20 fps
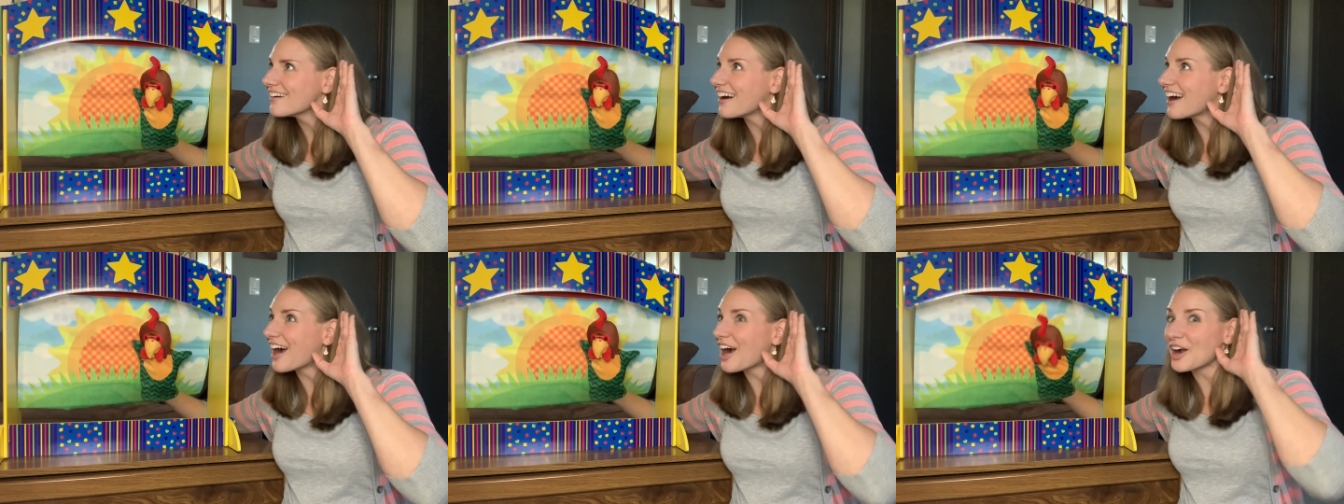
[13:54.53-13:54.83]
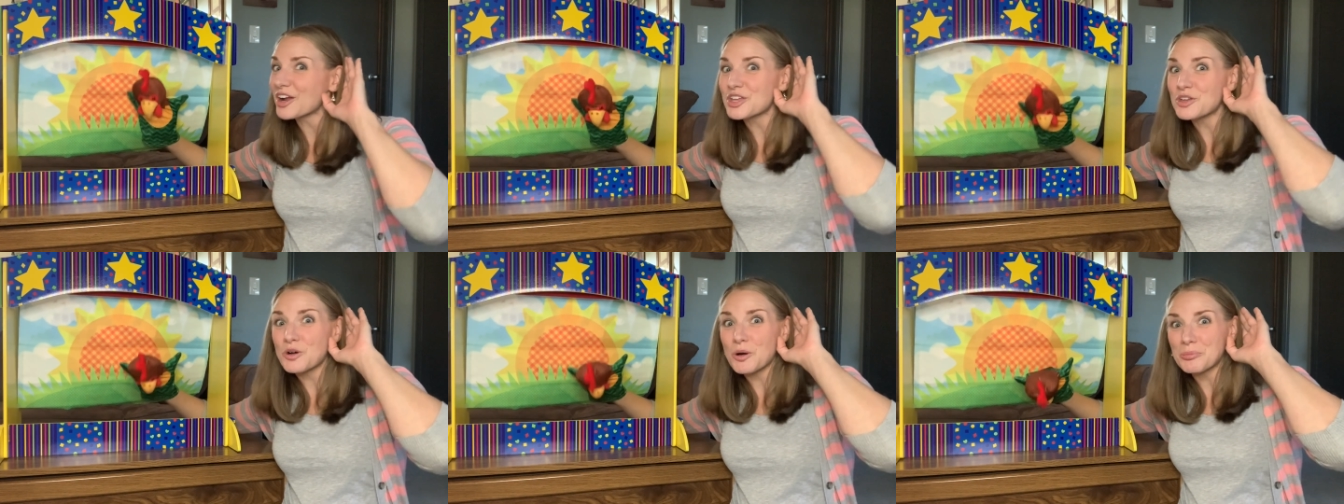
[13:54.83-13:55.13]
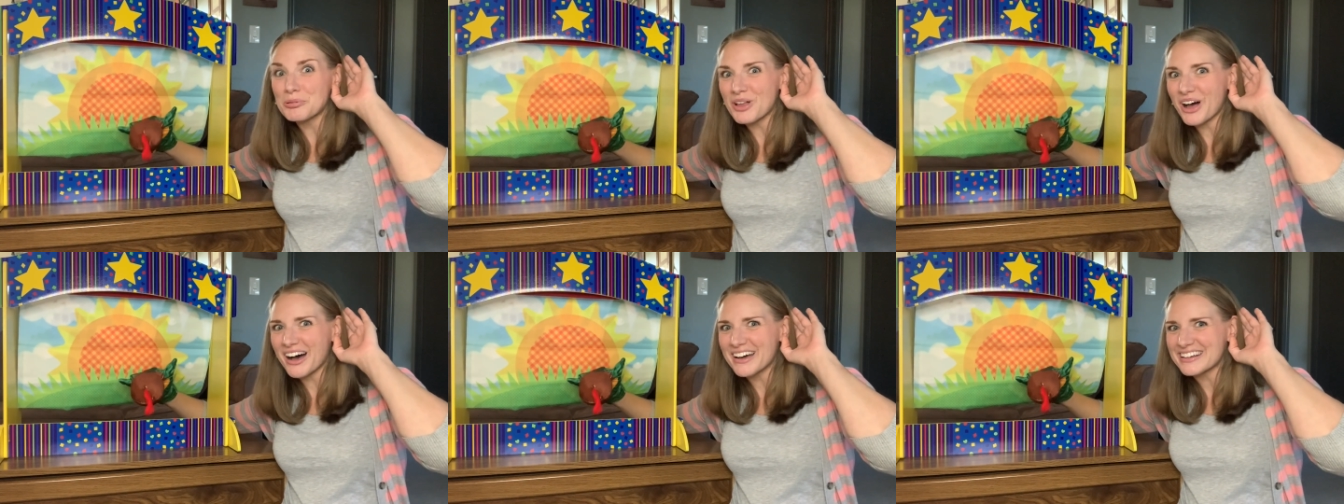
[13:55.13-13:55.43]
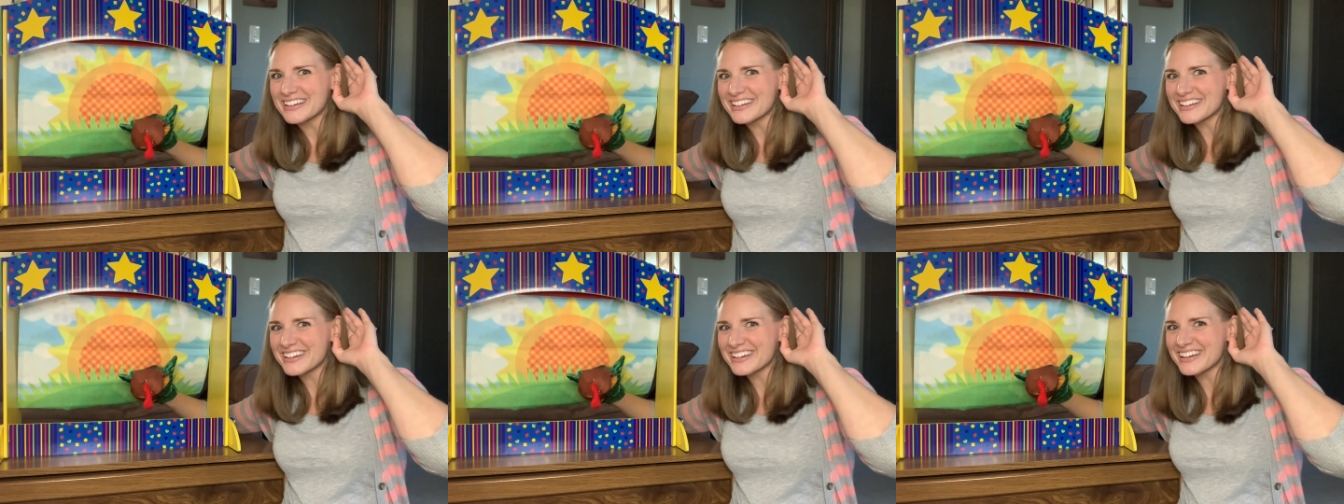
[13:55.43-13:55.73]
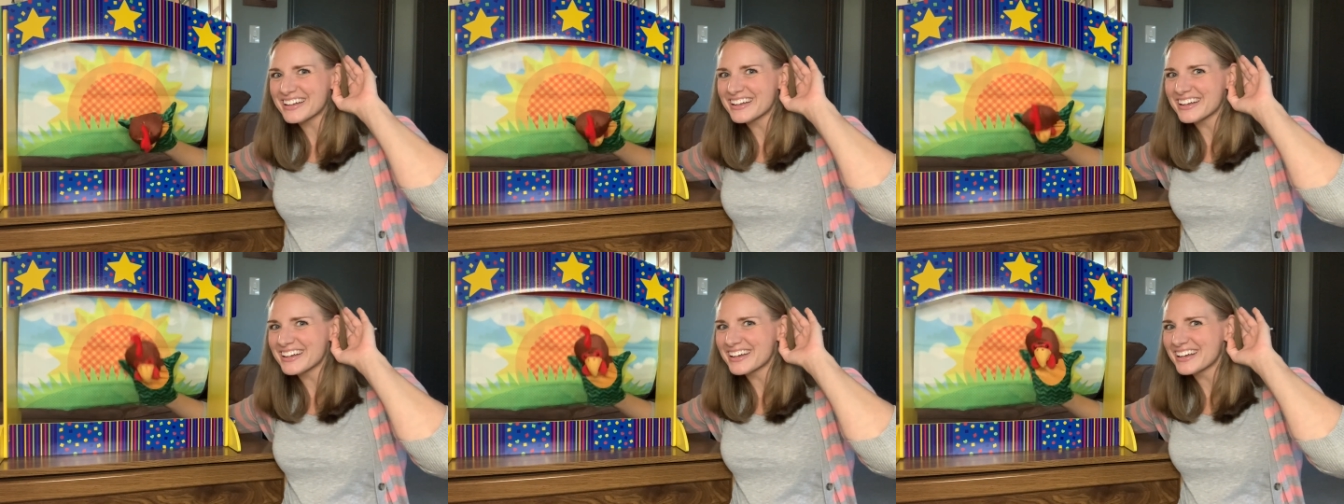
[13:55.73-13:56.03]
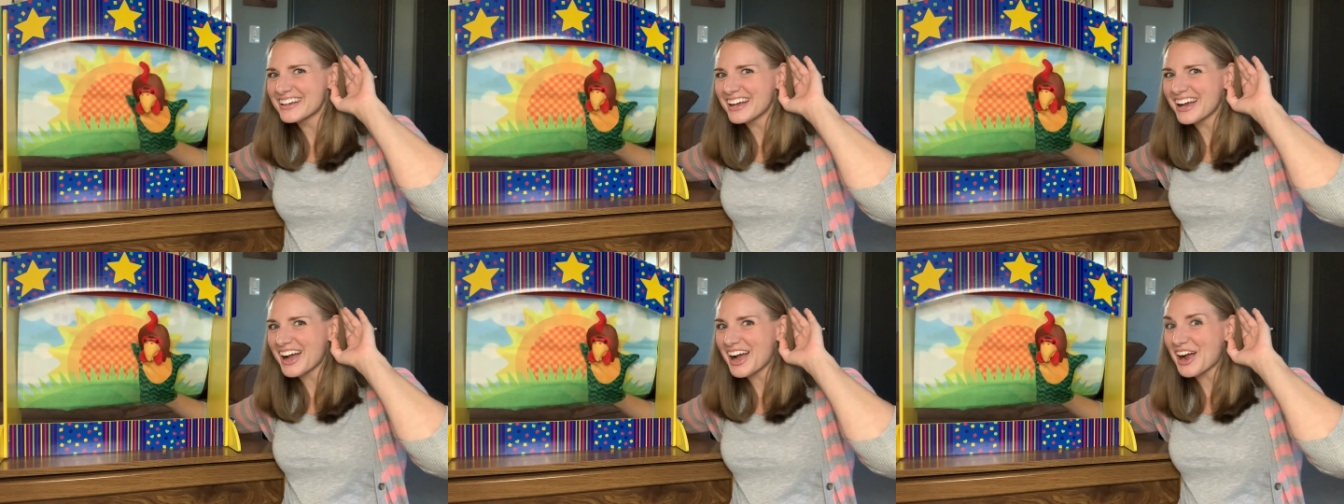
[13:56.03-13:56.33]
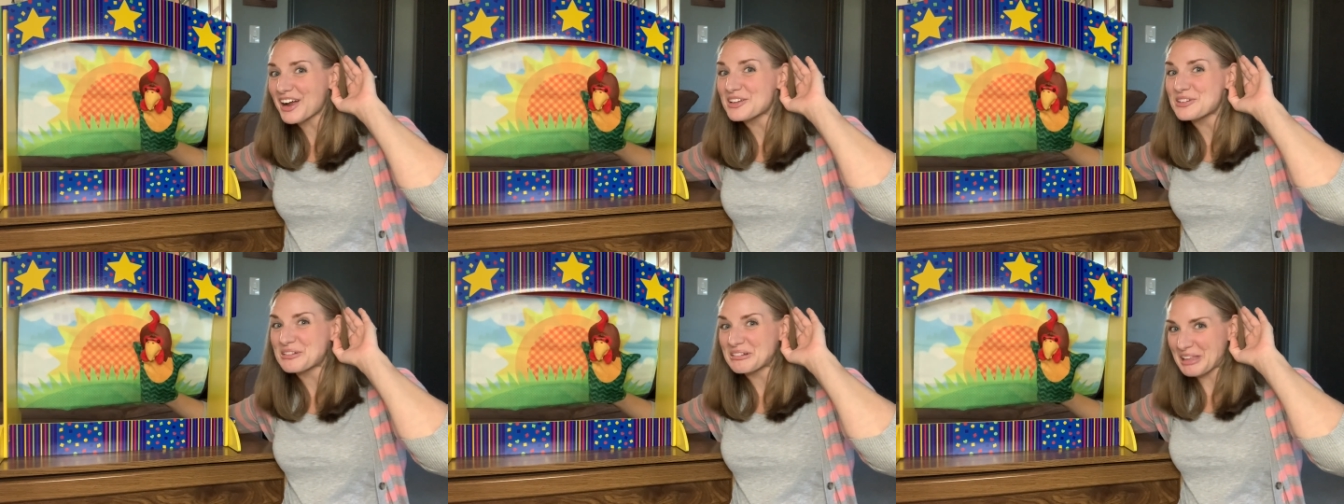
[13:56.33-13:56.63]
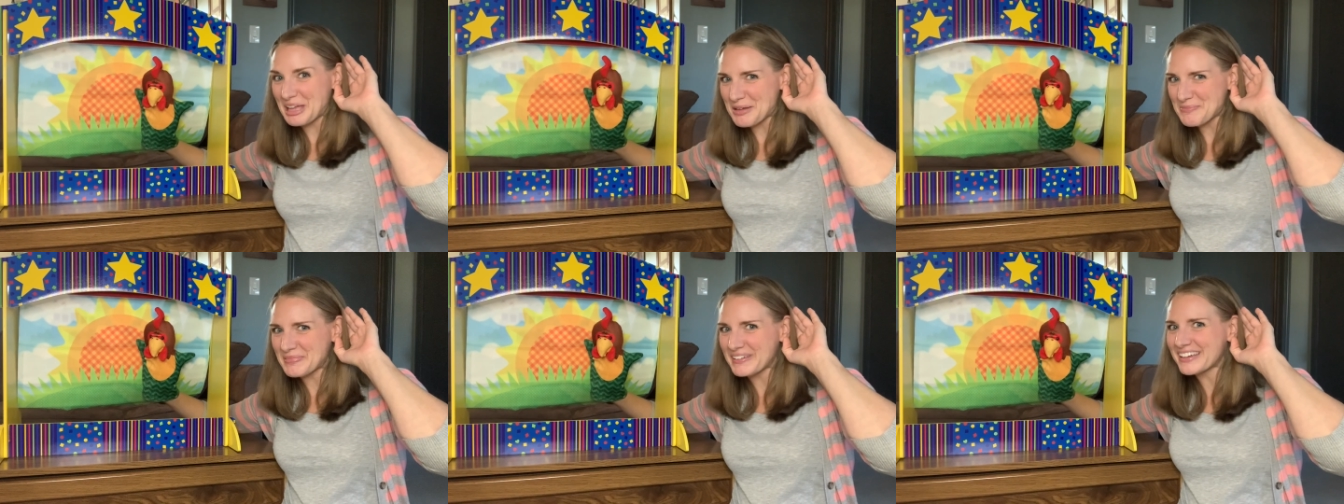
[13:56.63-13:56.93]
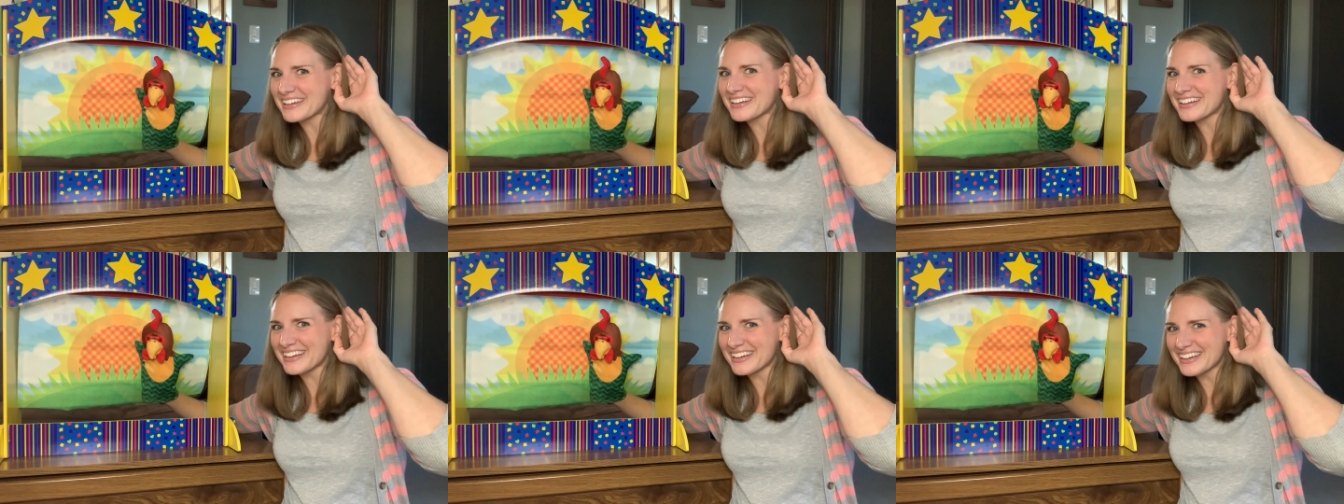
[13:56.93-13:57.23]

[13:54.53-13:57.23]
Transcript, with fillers: Are you applauding? Are you clapping?